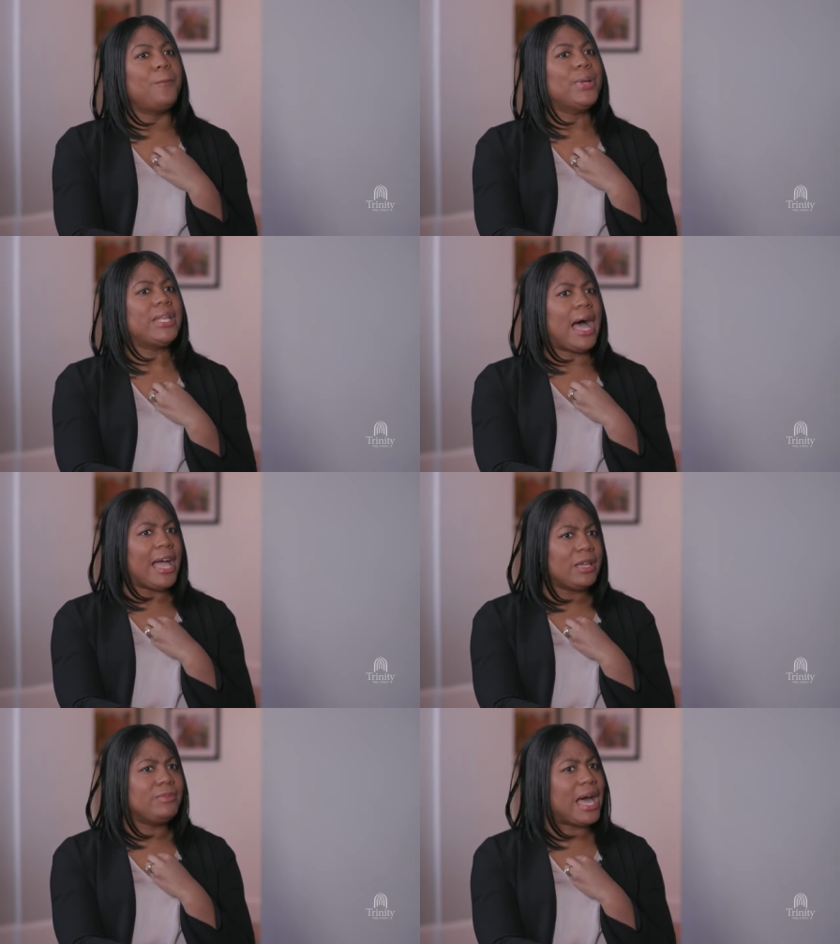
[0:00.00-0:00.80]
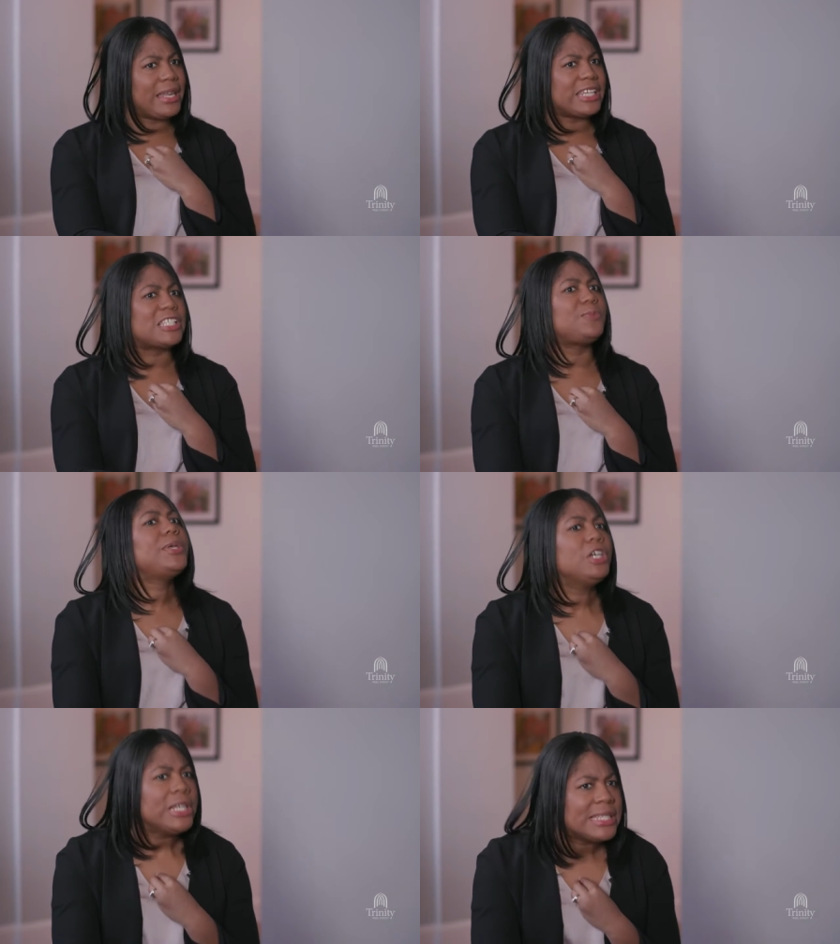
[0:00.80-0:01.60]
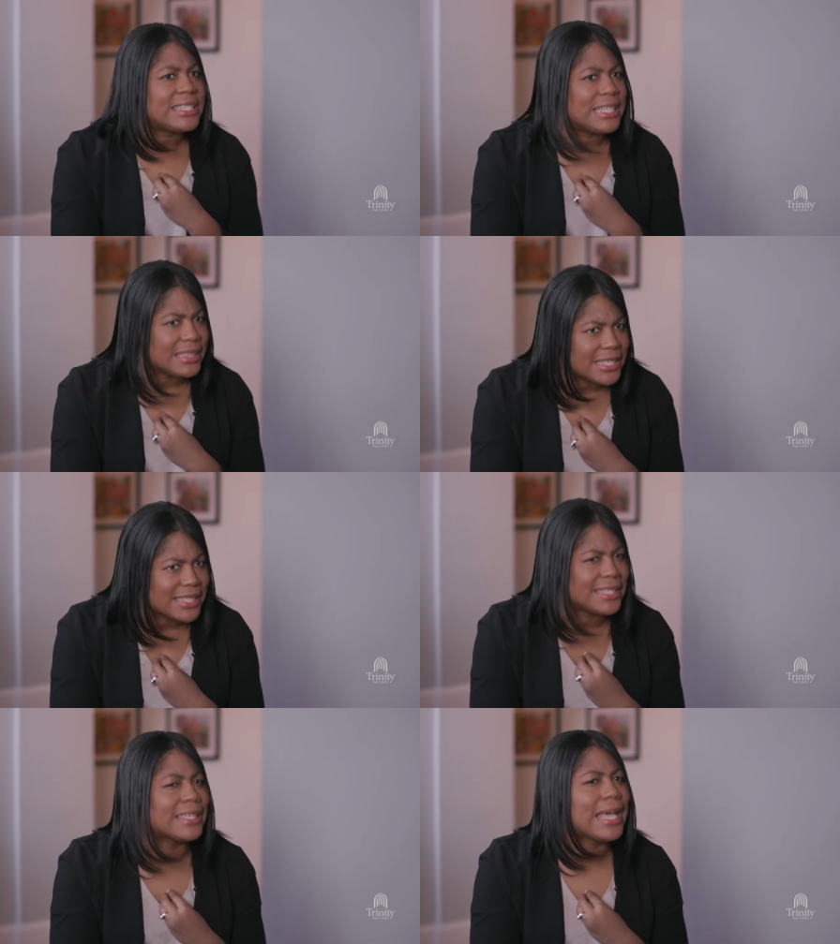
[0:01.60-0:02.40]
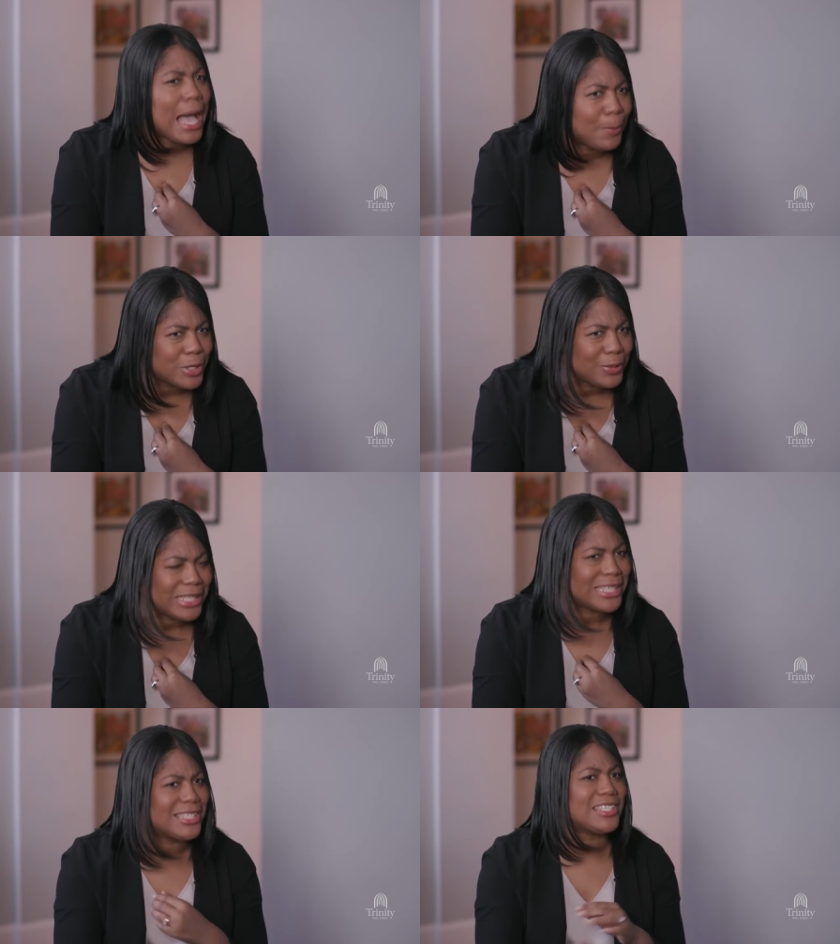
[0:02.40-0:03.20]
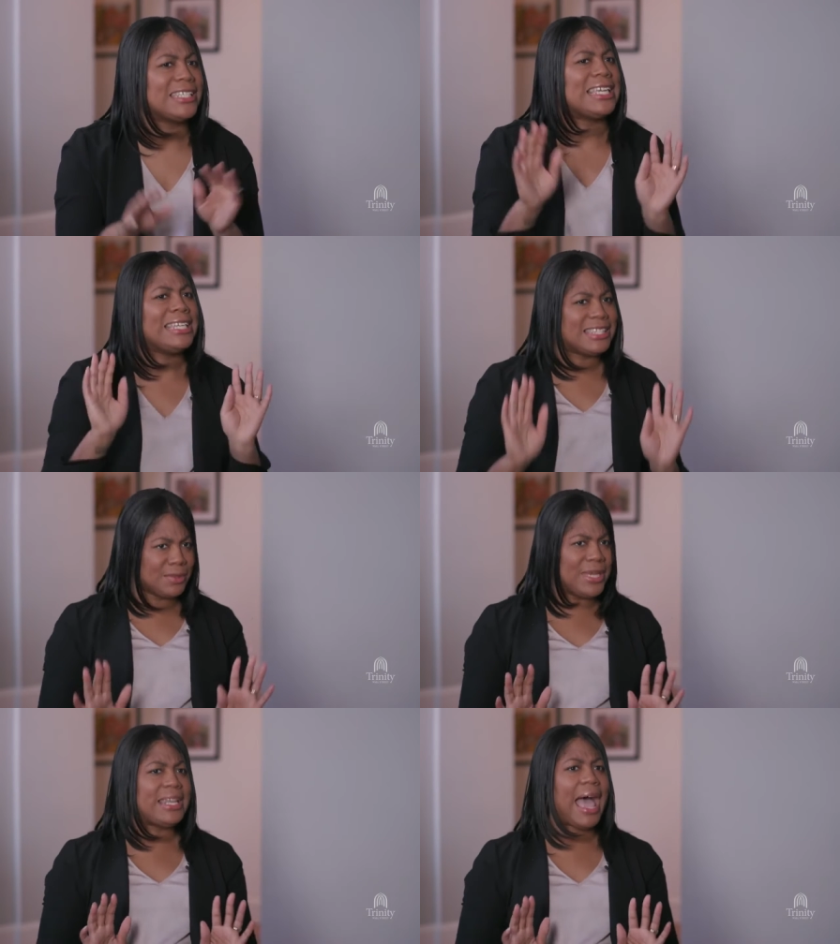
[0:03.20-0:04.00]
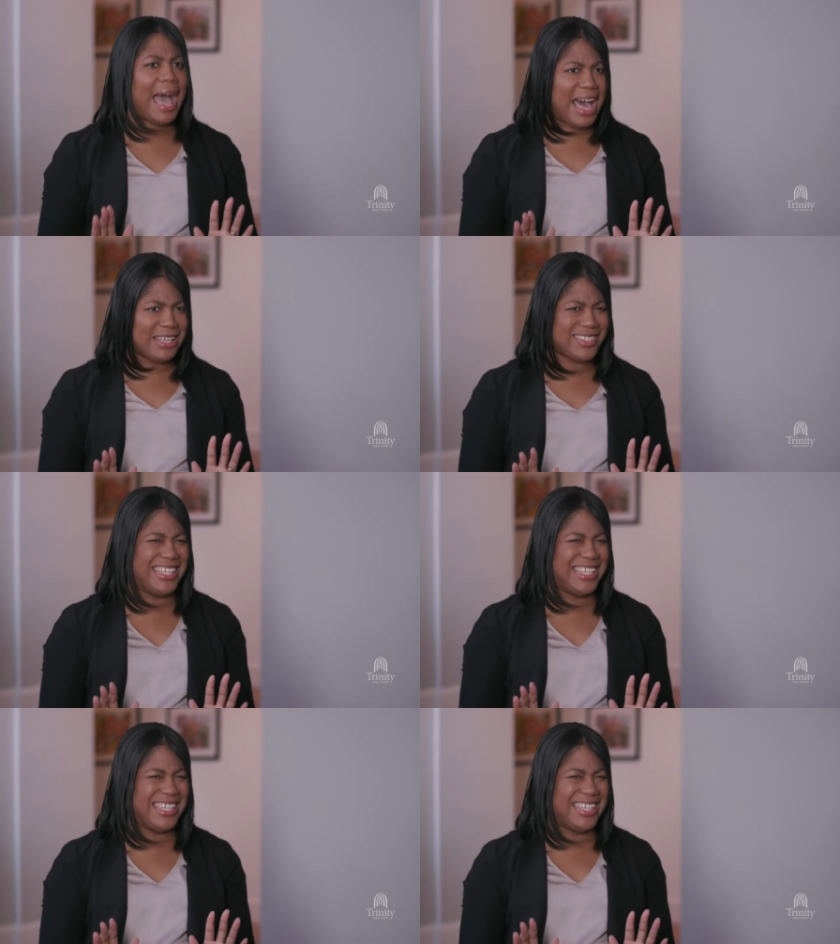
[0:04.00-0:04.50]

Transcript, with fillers: but I am not experiencing this as a compliment. This is an intimate act.